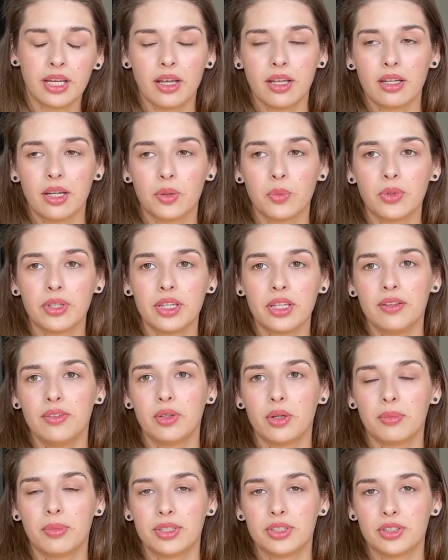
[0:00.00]
It will give you
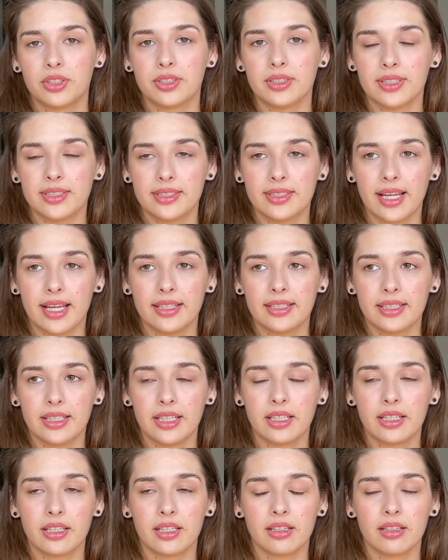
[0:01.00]
a better
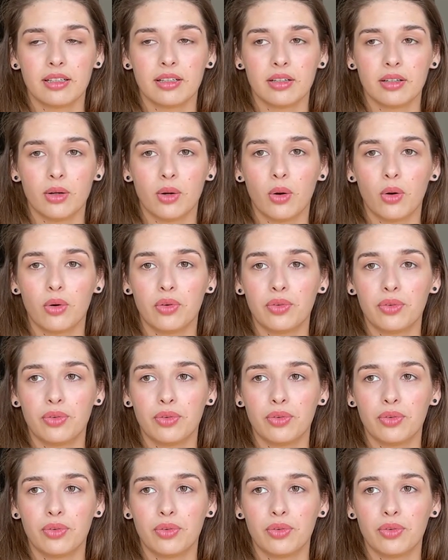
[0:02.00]
understanding of